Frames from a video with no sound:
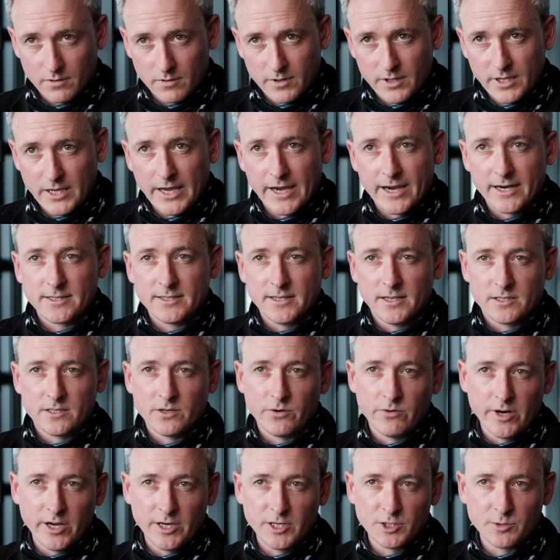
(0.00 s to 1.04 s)
the access
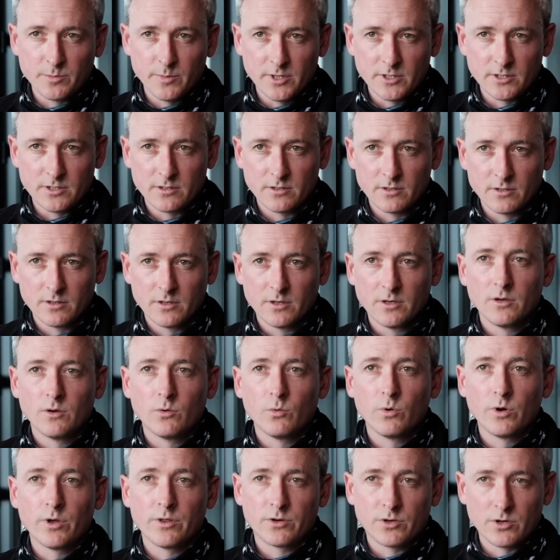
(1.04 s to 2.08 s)
arrangements
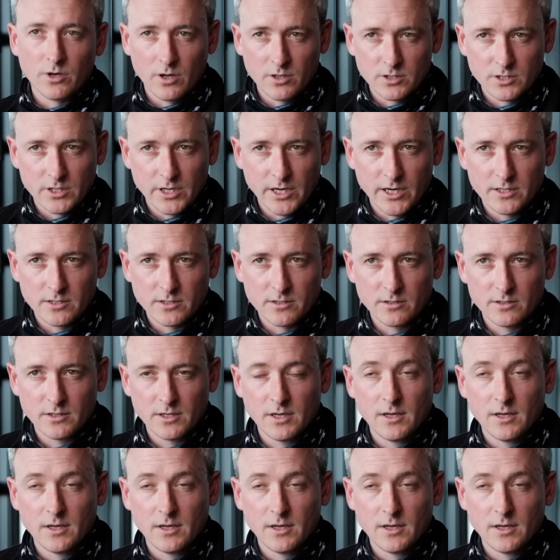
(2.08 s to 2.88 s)
with Transnet.